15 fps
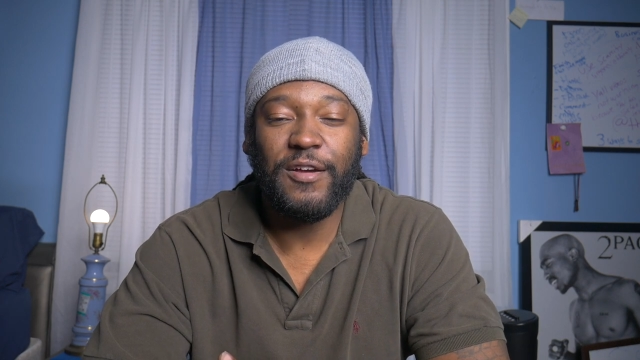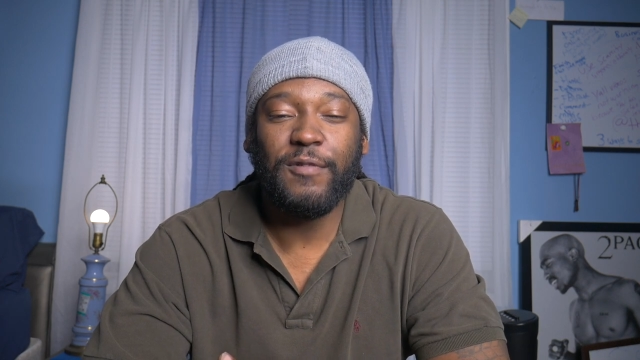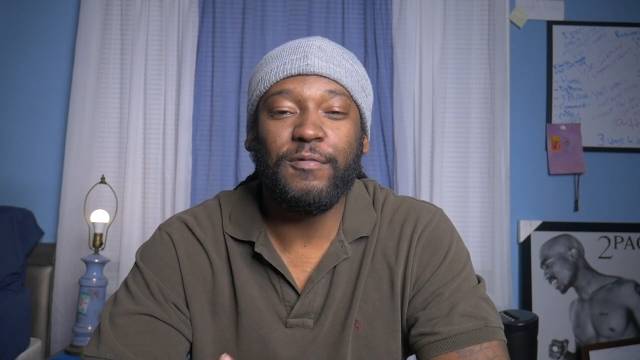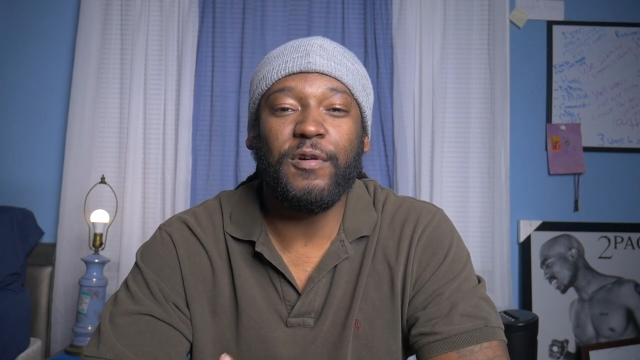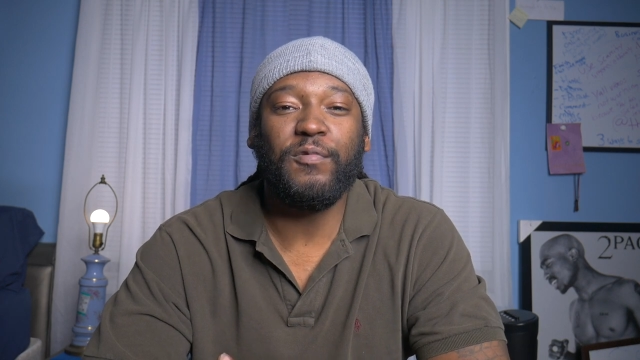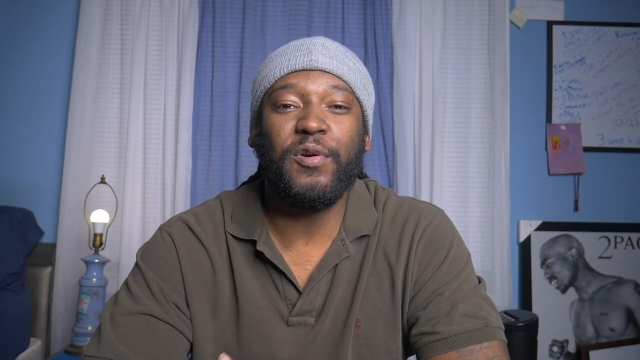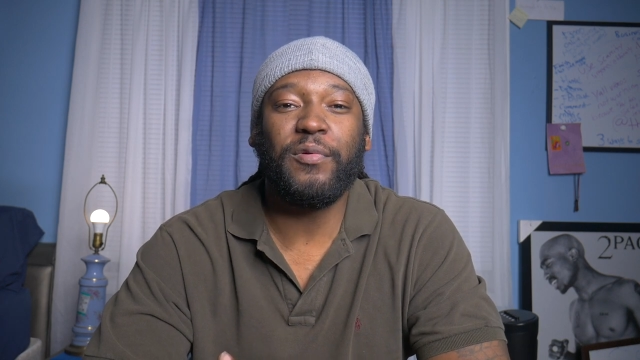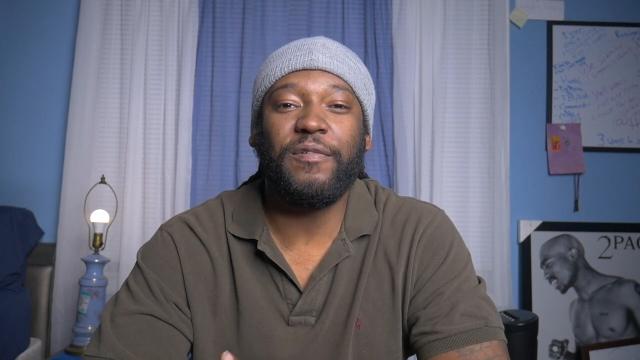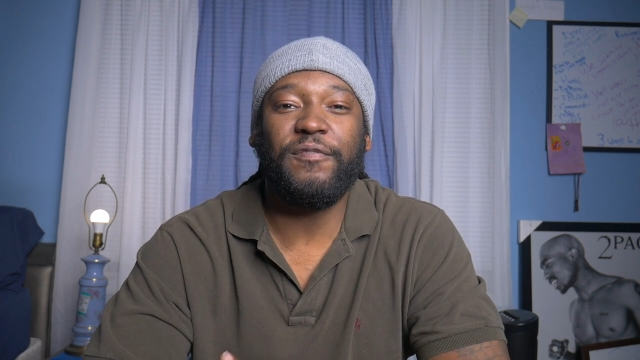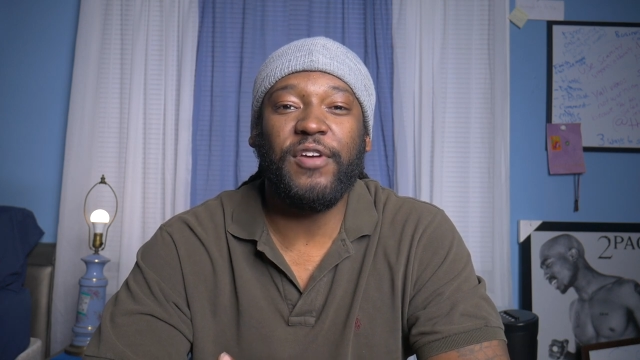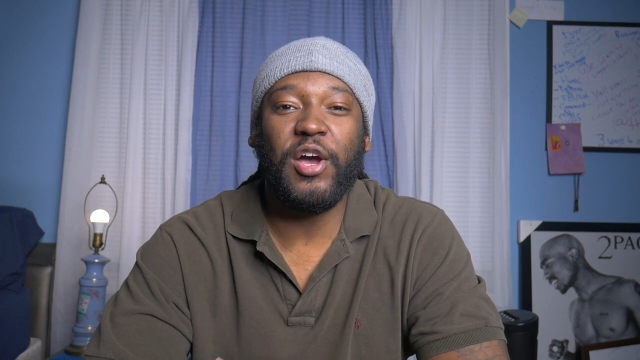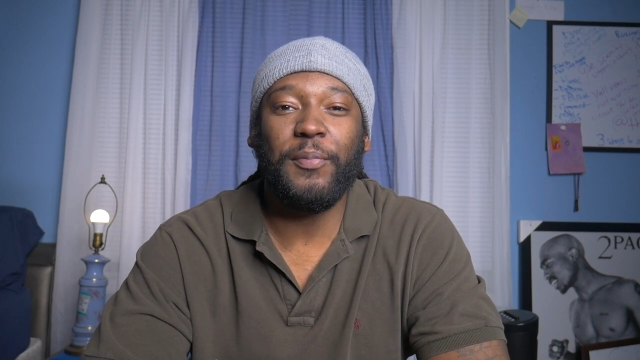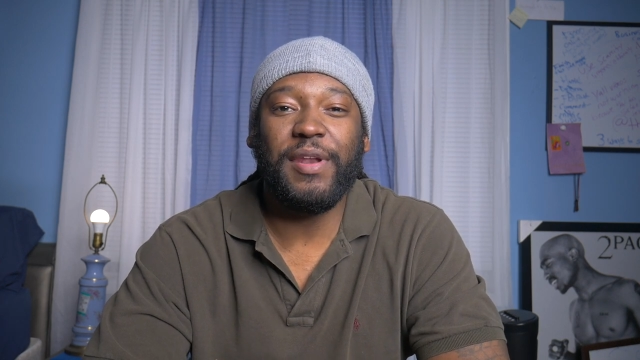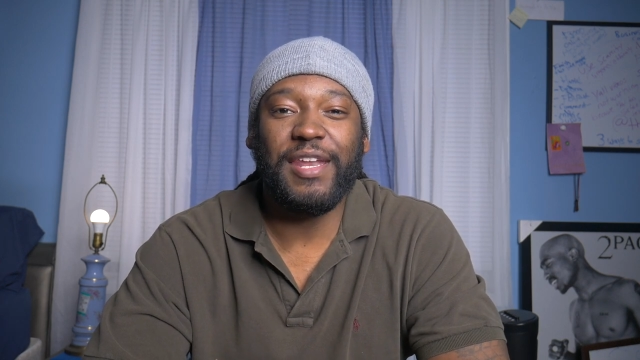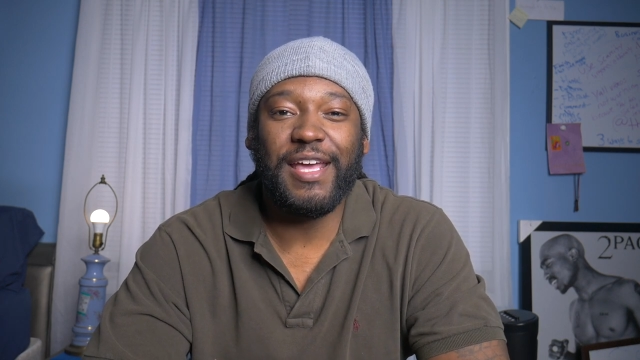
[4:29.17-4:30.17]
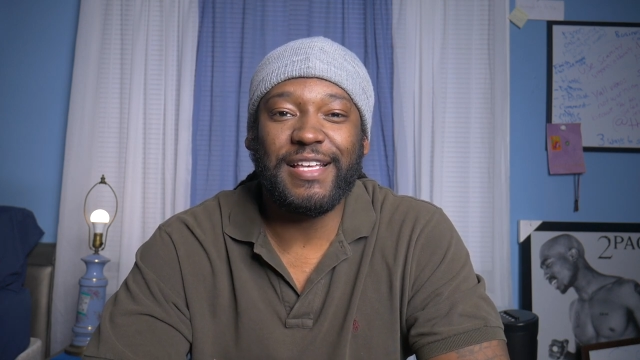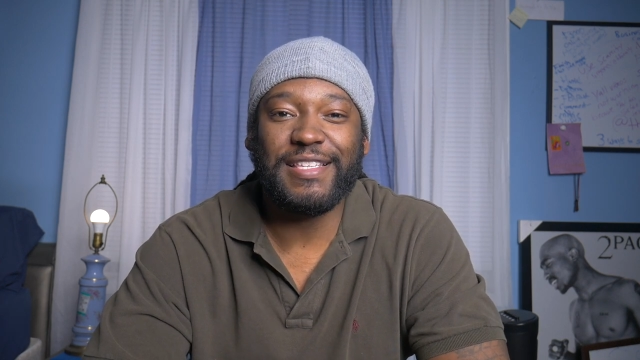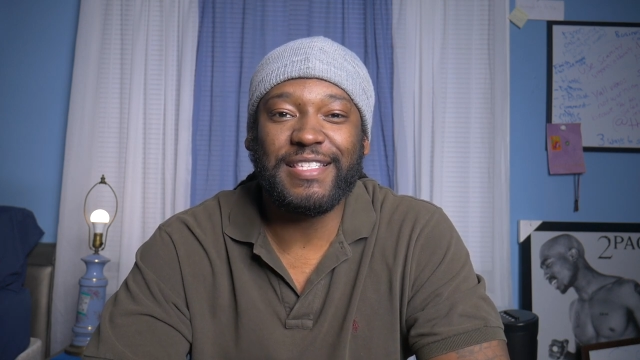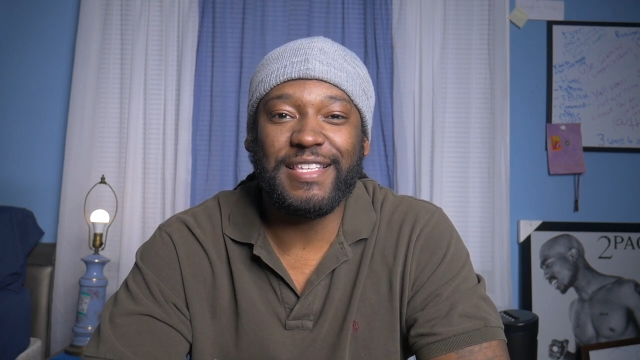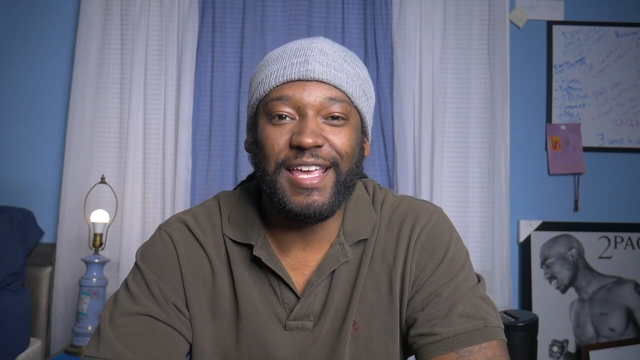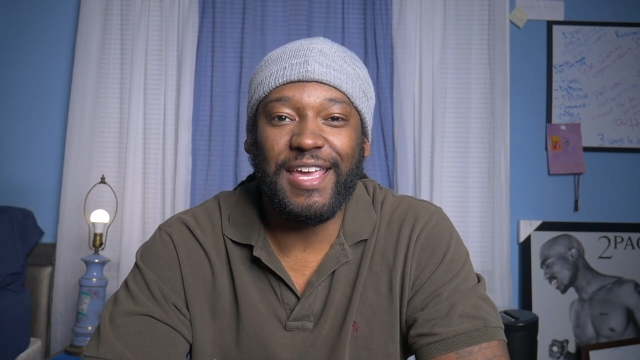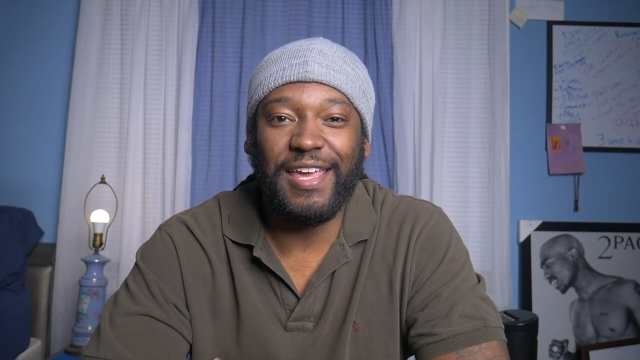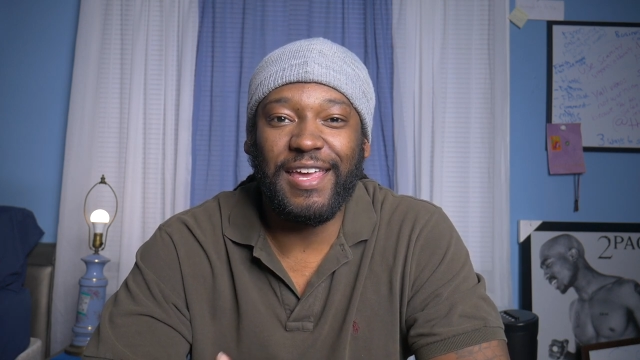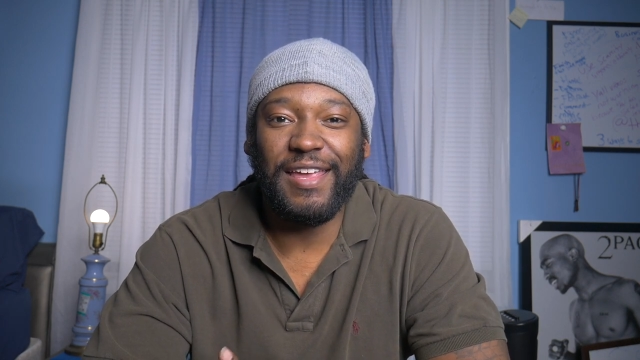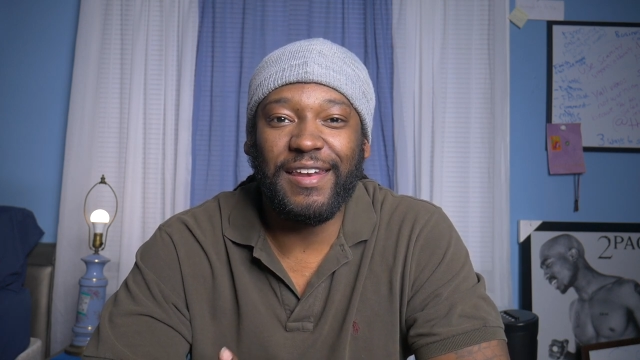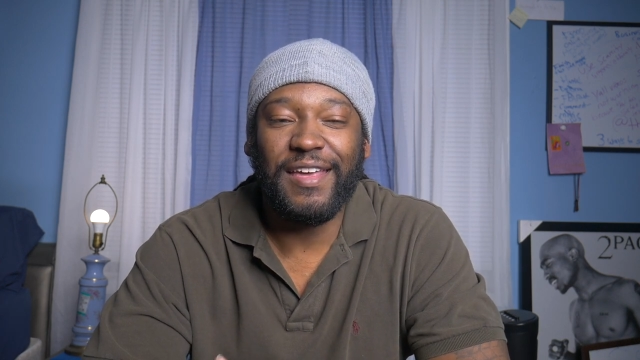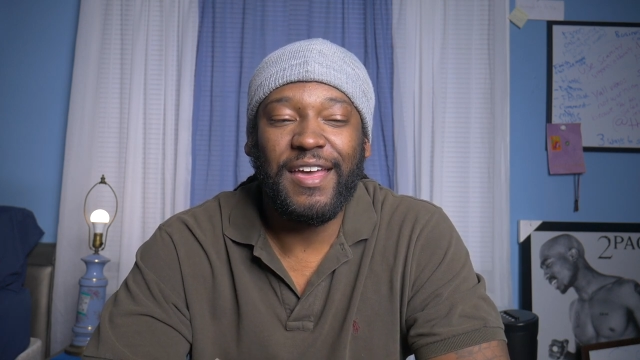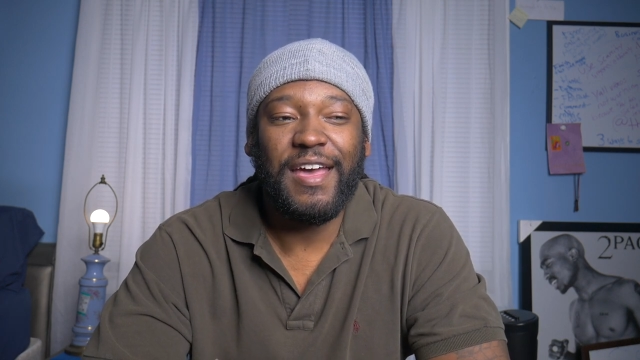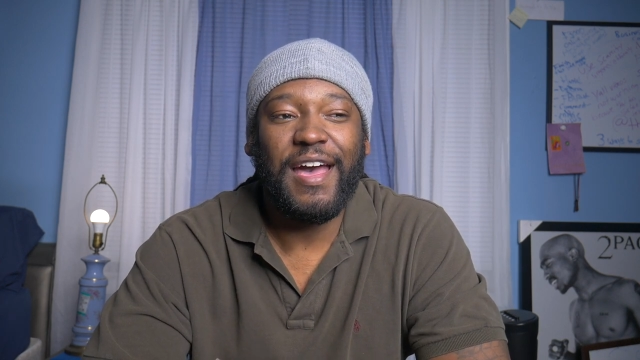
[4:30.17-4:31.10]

when we were filming that scene,